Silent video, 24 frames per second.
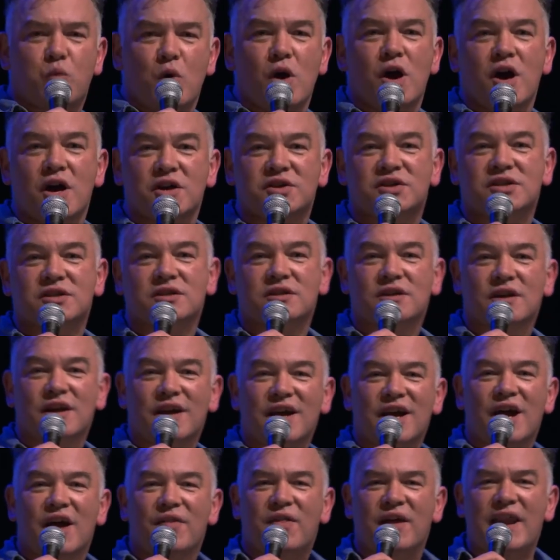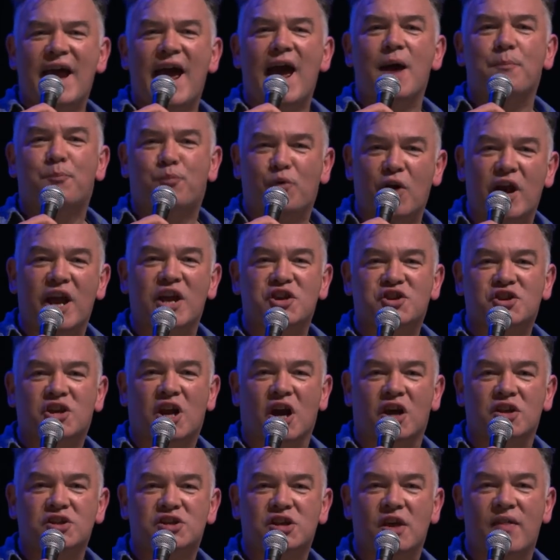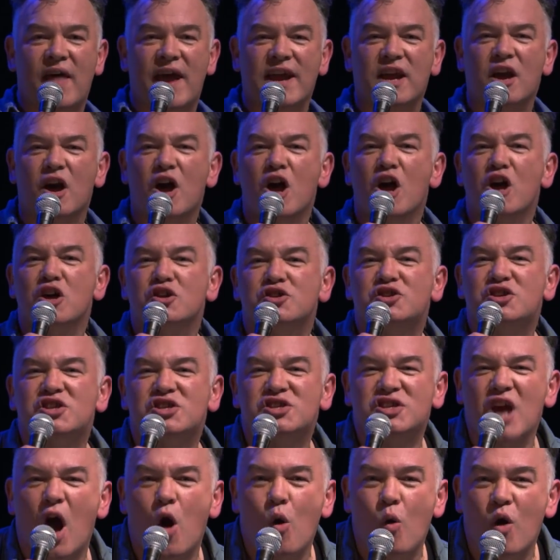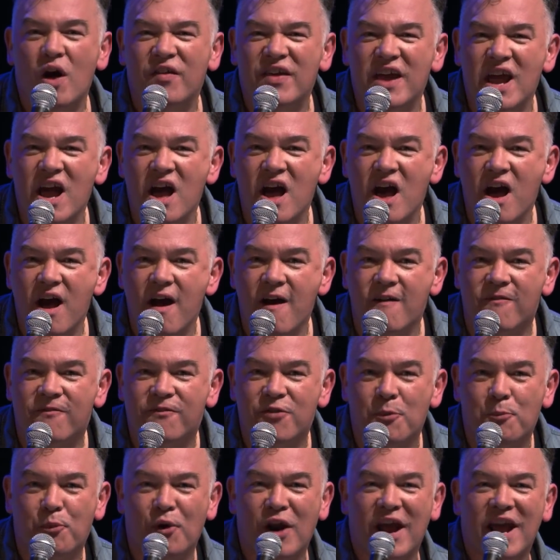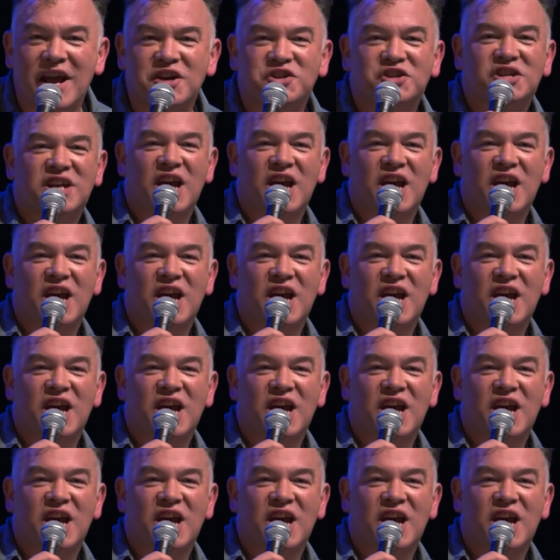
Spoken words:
worse than our British cunts, aren't they? Salt of the earth, British